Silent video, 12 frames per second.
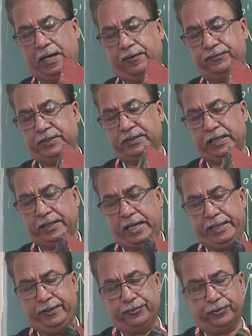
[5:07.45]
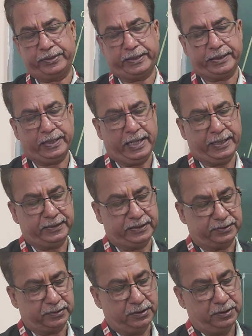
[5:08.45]
After that I have rotated like
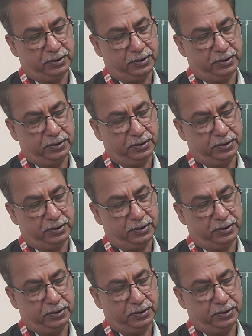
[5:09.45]
this.